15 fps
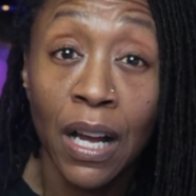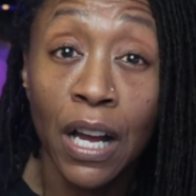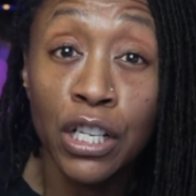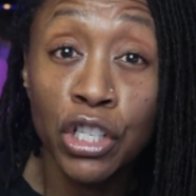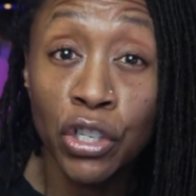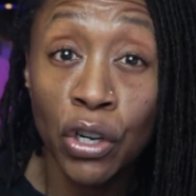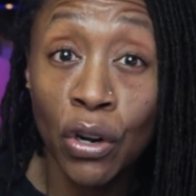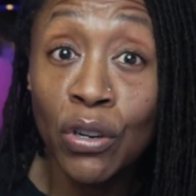
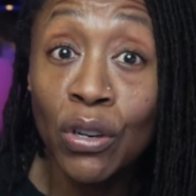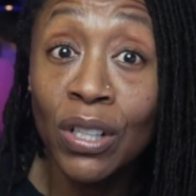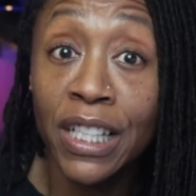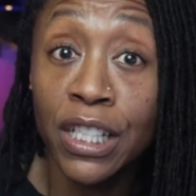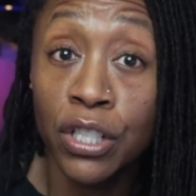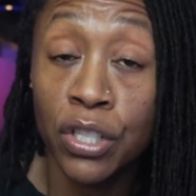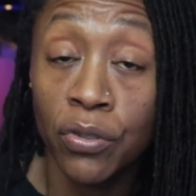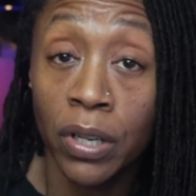a journal
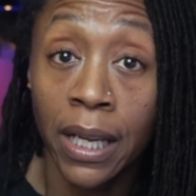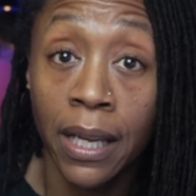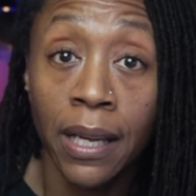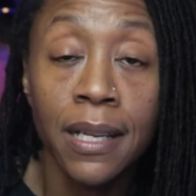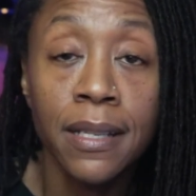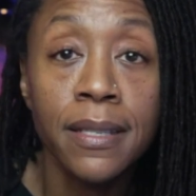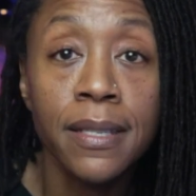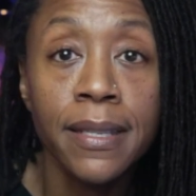entry
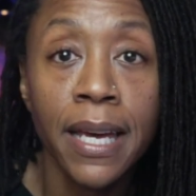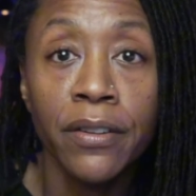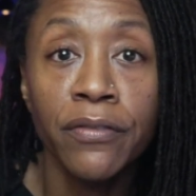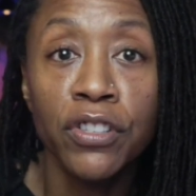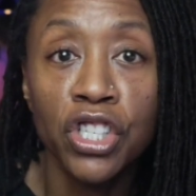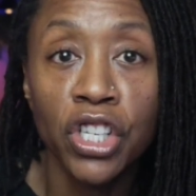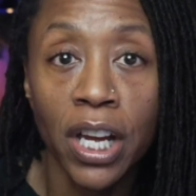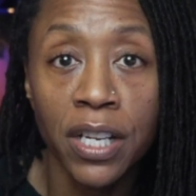instead
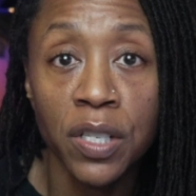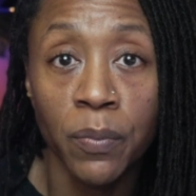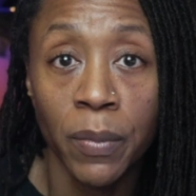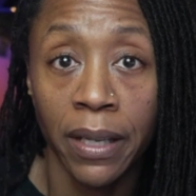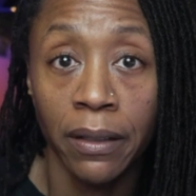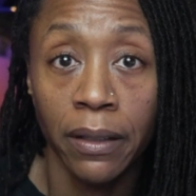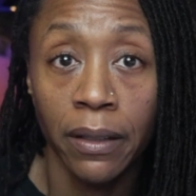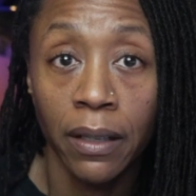of
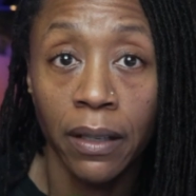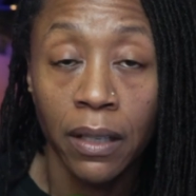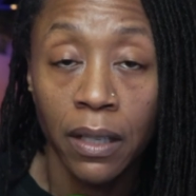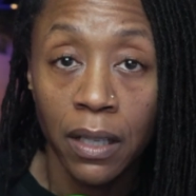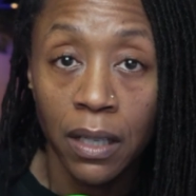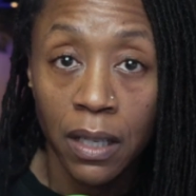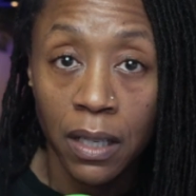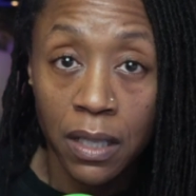judgment.
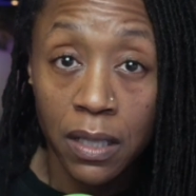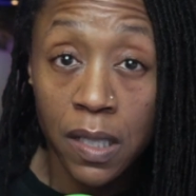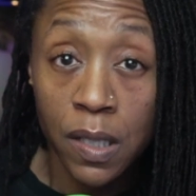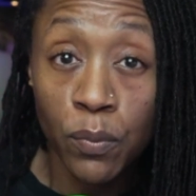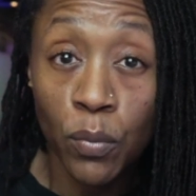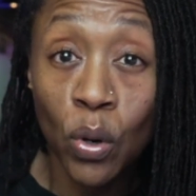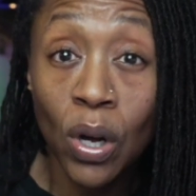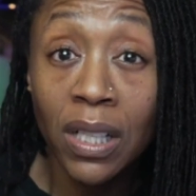
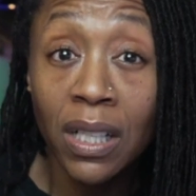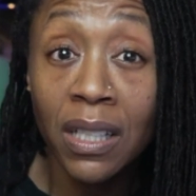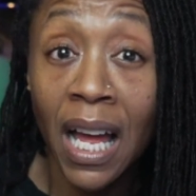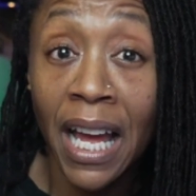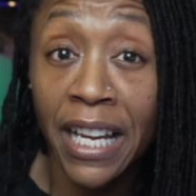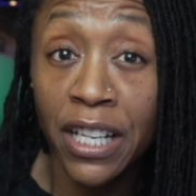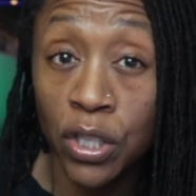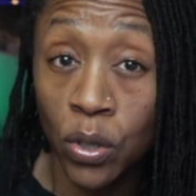Small
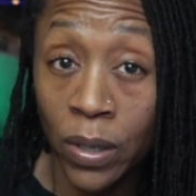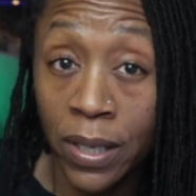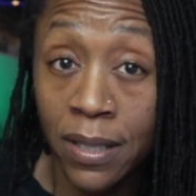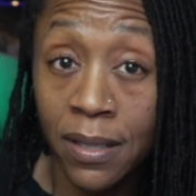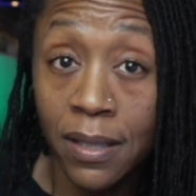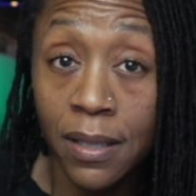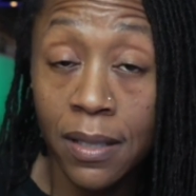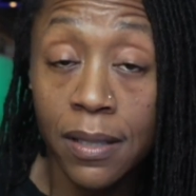aligned
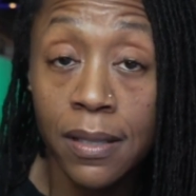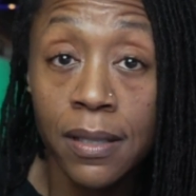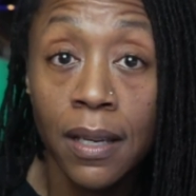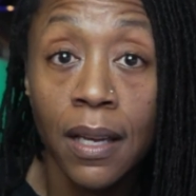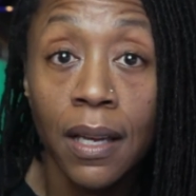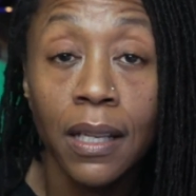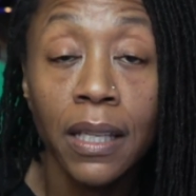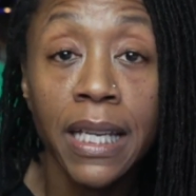choices
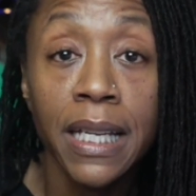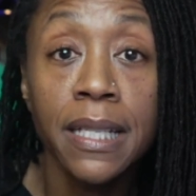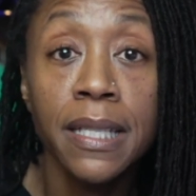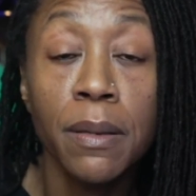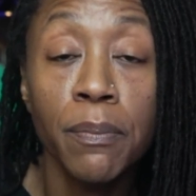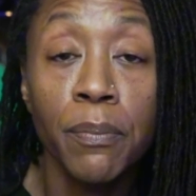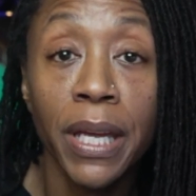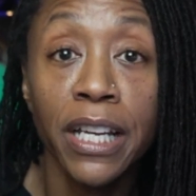lead
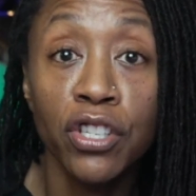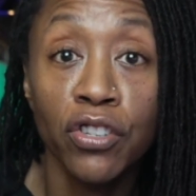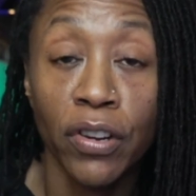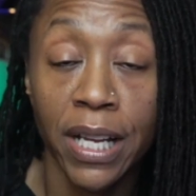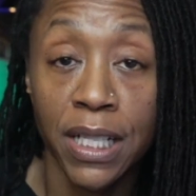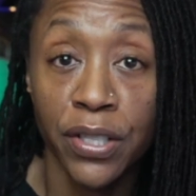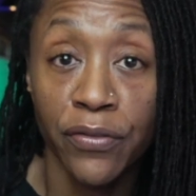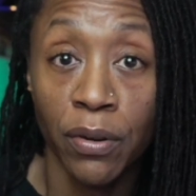to big
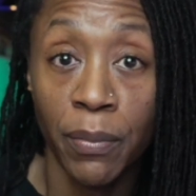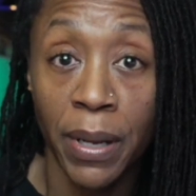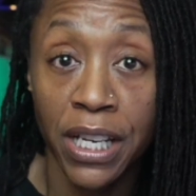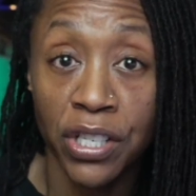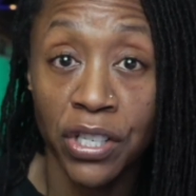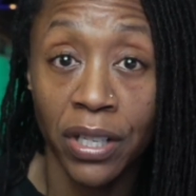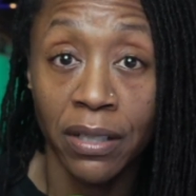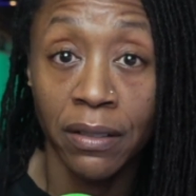
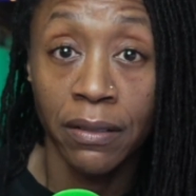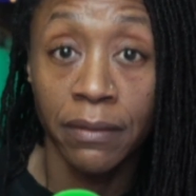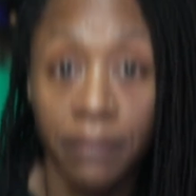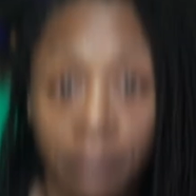transformation.